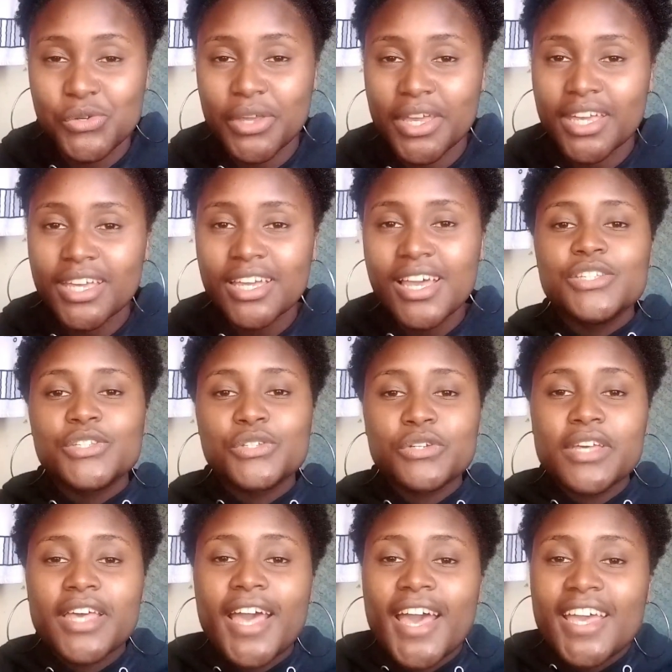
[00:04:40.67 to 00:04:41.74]
Okay,
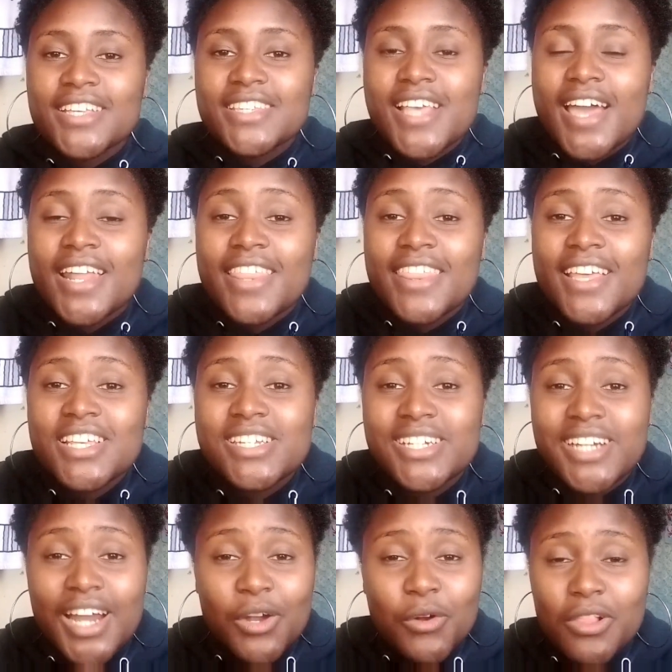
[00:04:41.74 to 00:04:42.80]
so guys, another
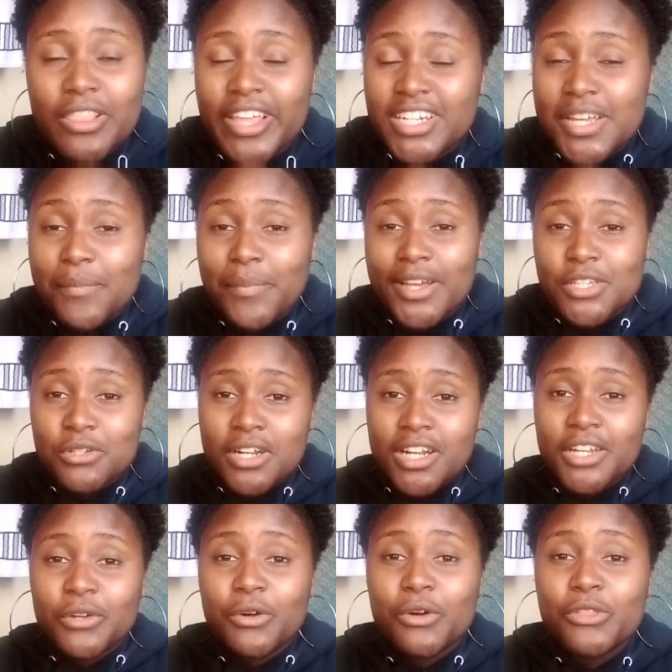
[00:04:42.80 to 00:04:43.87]
struggle that I
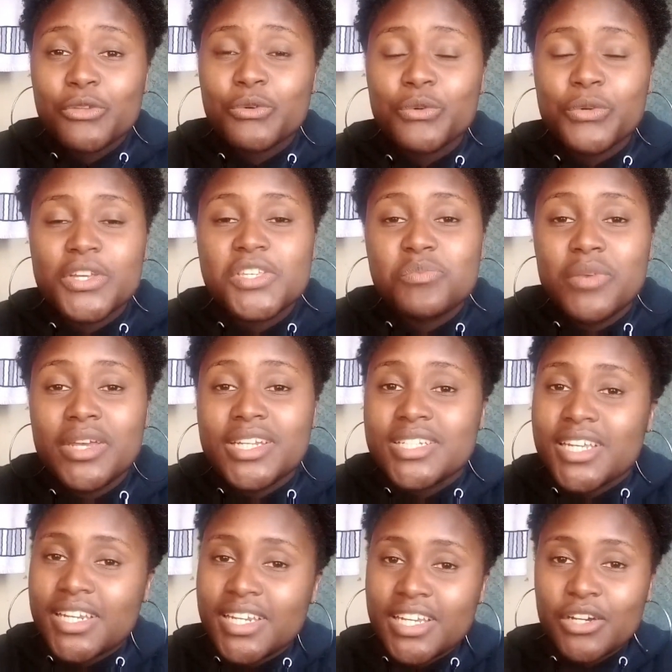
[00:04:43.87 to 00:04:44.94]
personally go through is
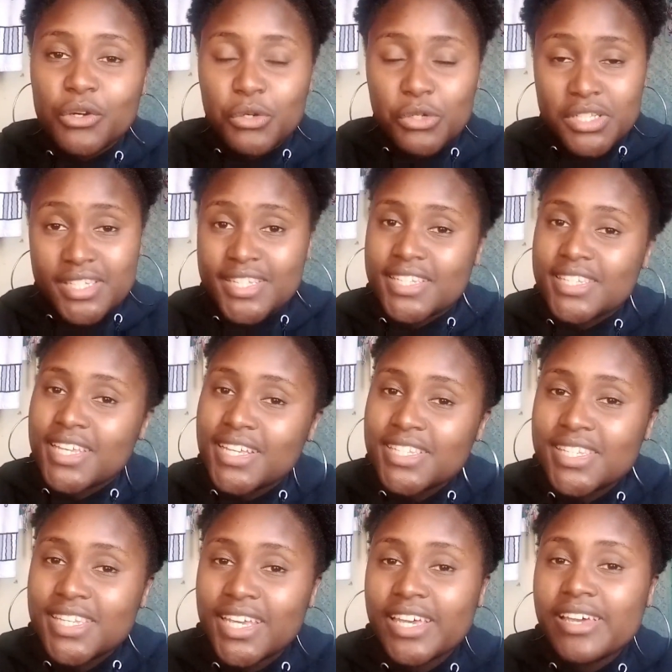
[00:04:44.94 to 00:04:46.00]
maintaining
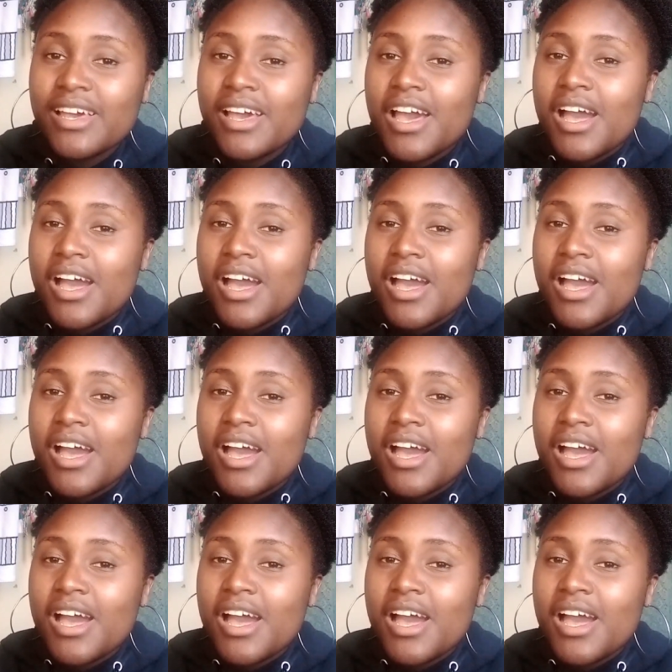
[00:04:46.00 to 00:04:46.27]
consistency.